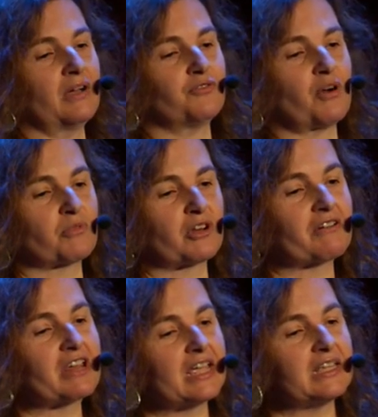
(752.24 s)
uh, from
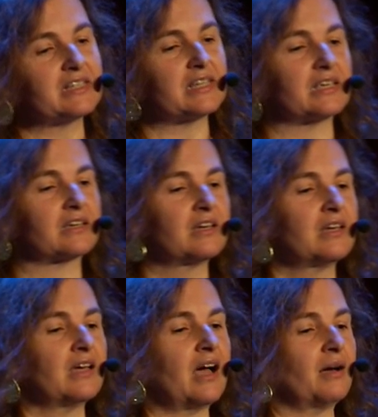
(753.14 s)
creating
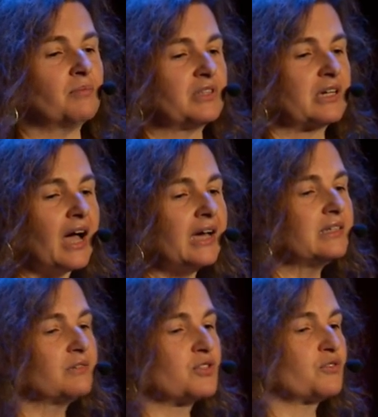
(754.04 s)
um, the
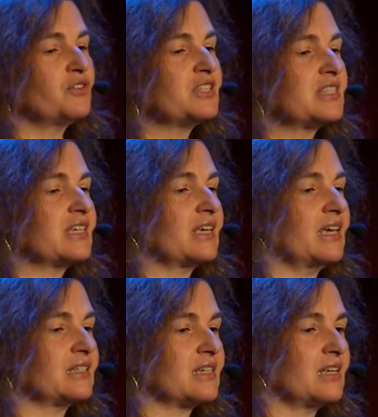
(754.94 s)
kind of
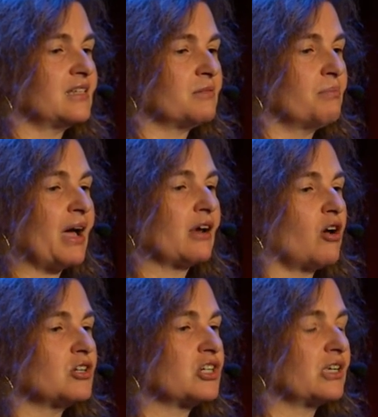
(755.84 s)
sophisticated
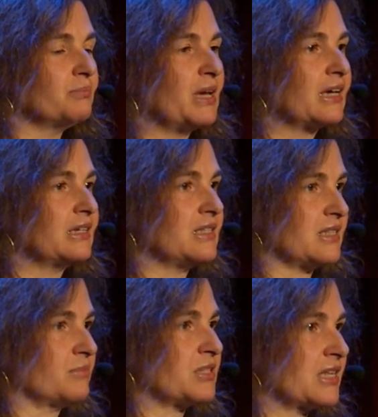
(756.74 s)
biological
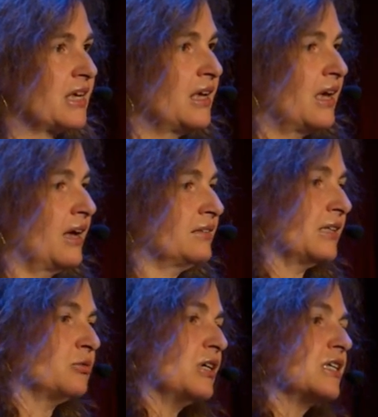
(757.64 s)
mechanisms uh, that we